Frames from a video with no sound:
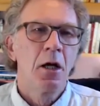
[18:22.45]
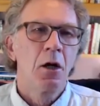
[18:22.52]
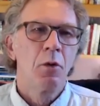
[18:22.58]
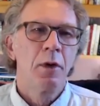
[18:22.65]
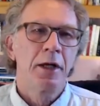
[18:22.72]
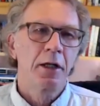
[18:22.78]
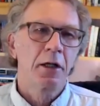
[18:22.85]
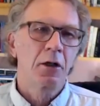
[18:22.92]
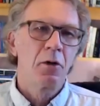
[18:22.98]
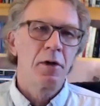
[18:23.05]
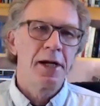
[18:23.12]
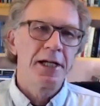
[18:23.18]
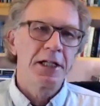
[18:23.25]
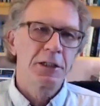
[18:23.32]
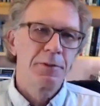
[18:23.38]
we can
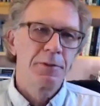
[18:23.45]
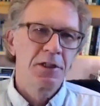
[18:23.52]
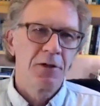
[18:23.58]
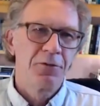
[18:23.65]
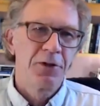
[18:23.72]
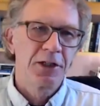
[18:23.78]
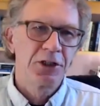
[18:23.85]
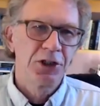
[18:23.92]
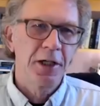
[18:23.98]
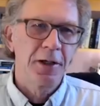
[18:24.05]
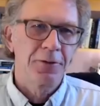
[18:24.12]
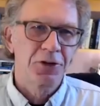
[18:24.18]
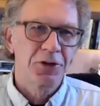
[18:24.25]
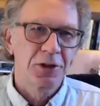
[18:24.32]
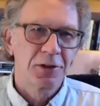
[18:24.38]
create specific
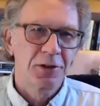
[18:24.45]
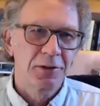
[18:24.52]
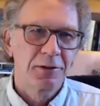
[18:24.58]
shifts.